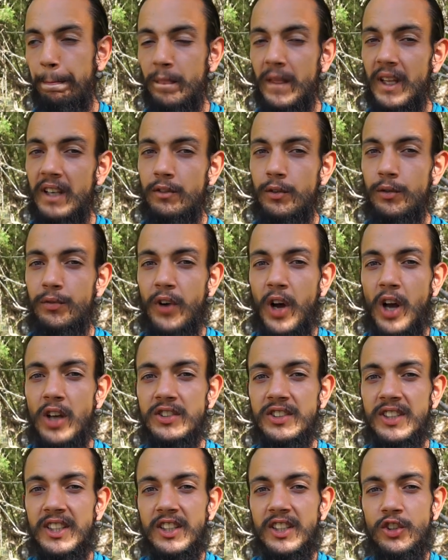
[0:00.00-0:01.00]
If you're
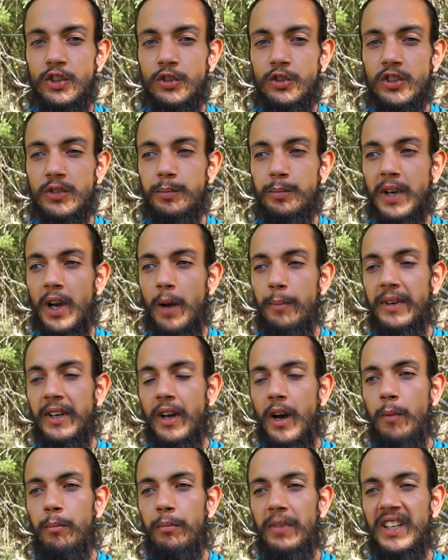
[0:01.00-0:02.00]
fasting and you're just becoming
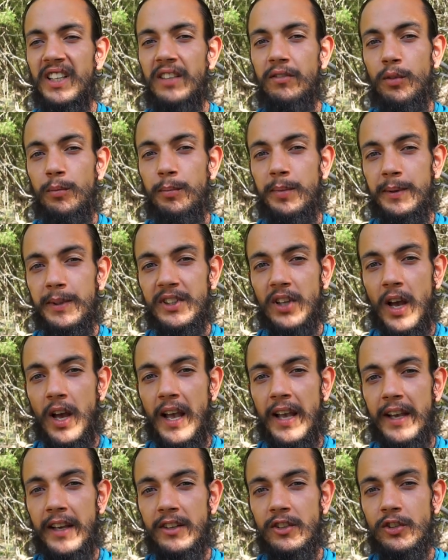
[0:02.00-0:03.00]
unbelievably
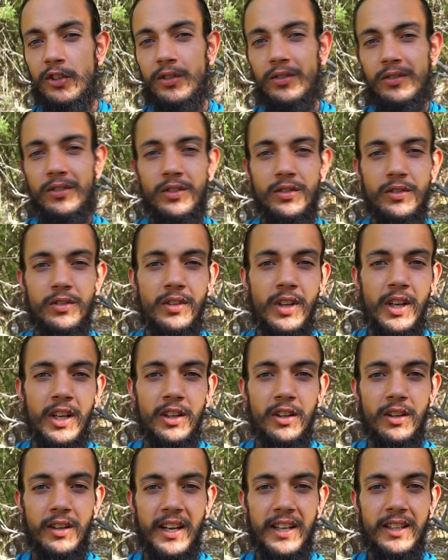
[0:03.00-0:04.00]
tired, you're
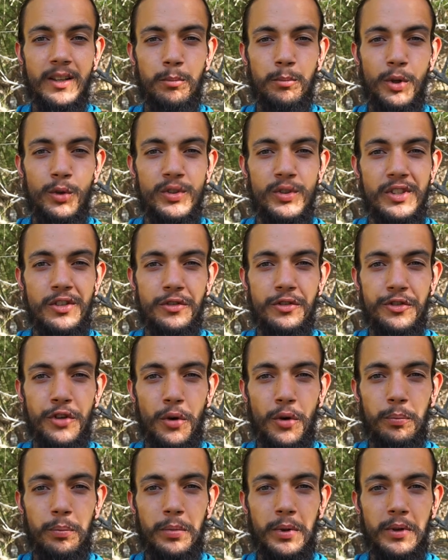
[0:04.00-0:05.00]
going to end up losing your job,